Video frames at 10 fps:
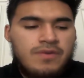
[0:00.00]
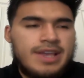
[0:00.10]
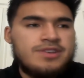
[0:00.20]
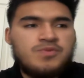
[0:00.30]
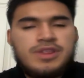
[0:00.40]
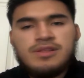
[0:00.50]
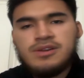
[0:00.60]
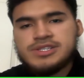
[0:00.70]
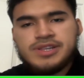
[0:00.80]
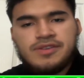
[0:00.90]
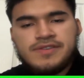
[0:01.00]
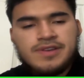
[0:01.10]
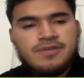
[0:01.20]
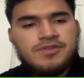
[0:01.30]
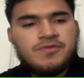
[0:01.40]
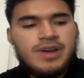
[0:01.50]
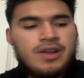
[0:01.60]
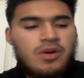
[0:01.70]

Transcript: right? Cuz when they lost to the Steelers, right?